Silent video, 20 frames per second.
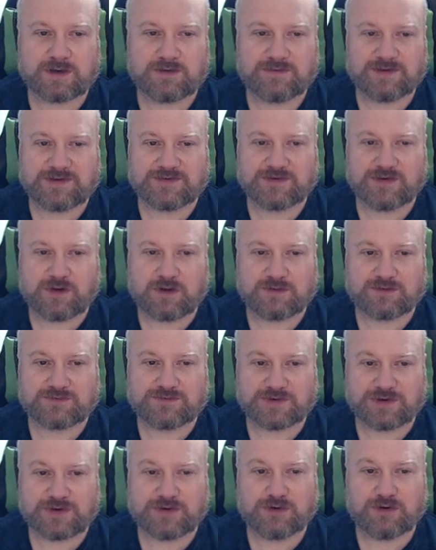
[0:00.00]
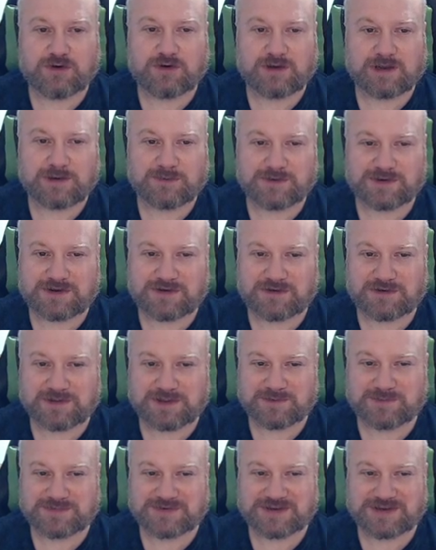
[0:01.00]
These are not secure. I wouldn't call
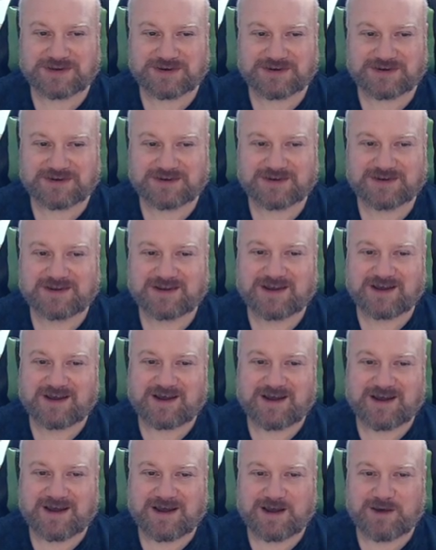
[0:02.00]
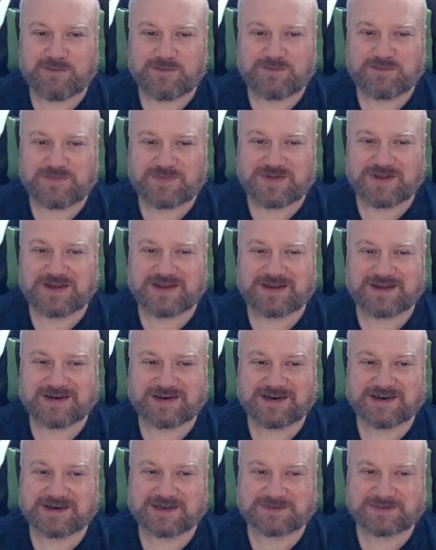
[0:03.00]
them secure, and
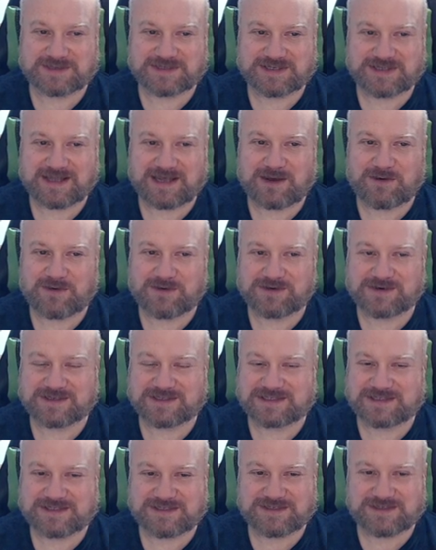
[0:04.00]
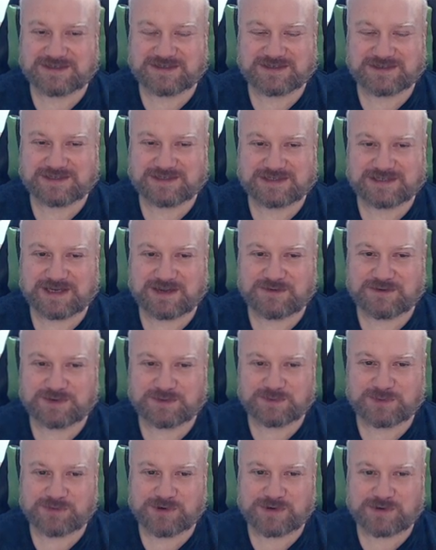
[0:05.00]
especially that one is known to
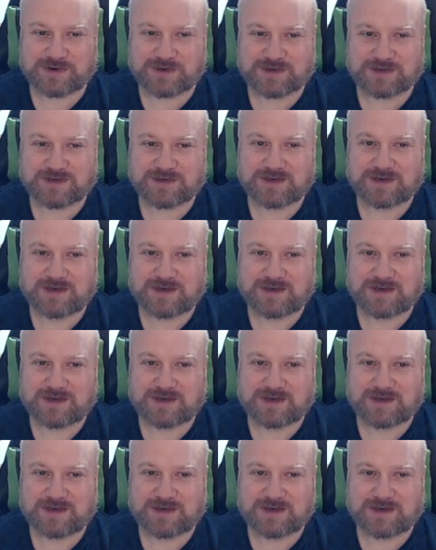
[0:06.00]
be broken.